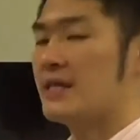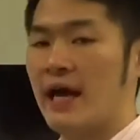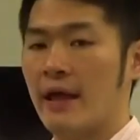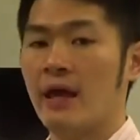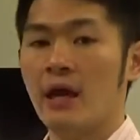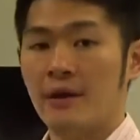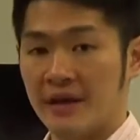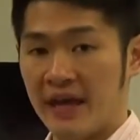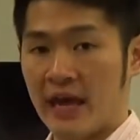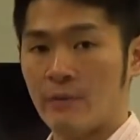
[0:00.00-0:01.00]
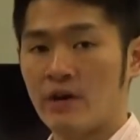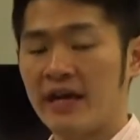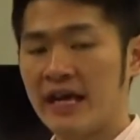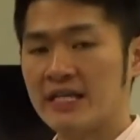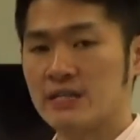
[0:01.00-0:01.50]
that the camera
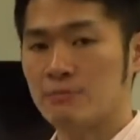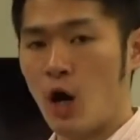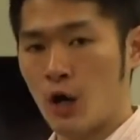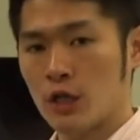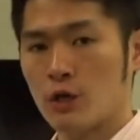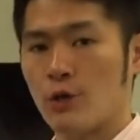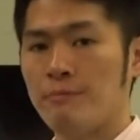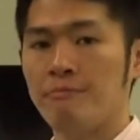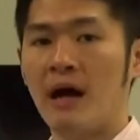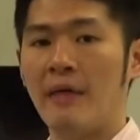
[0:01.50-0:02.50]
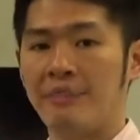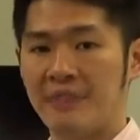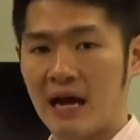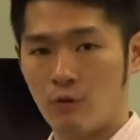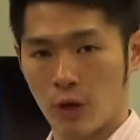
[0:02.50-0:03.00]
is monitoring but
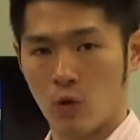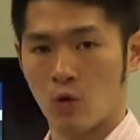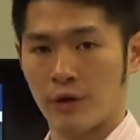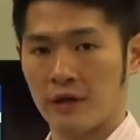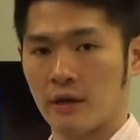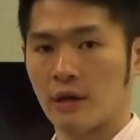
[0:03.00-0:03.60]
not recording.